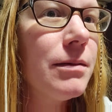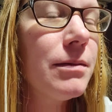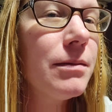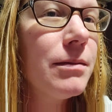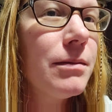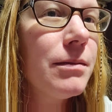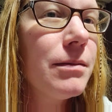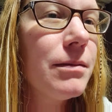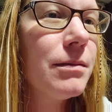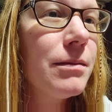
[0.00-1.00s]

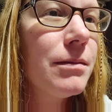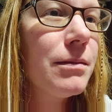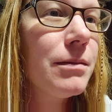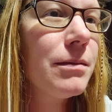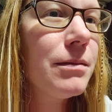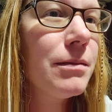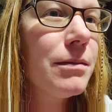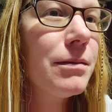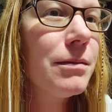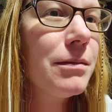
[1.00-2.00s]

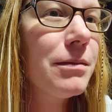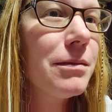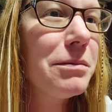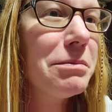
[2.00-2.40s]
(silence)